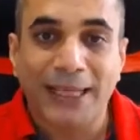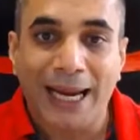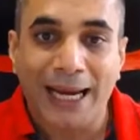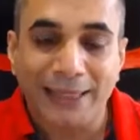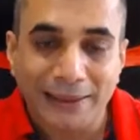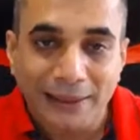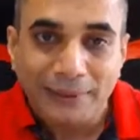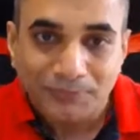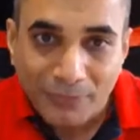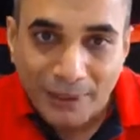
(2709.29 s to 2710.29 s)
And
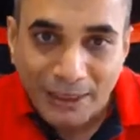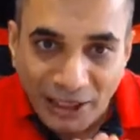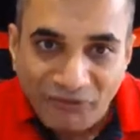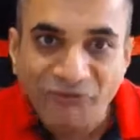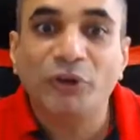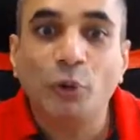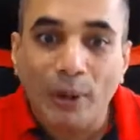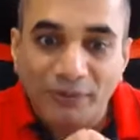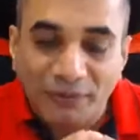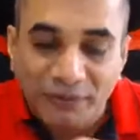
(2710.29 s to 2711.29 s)
if you
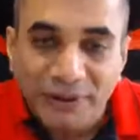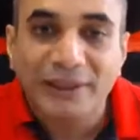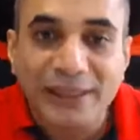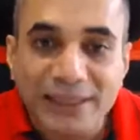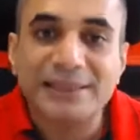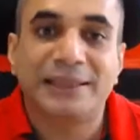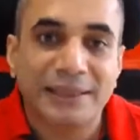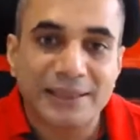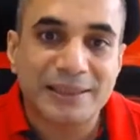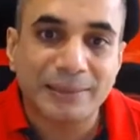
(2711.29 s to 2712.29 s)
are really
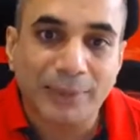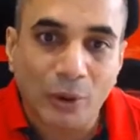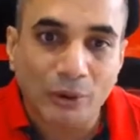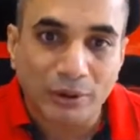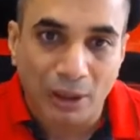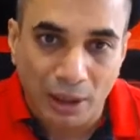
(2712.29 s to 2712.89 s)
serious about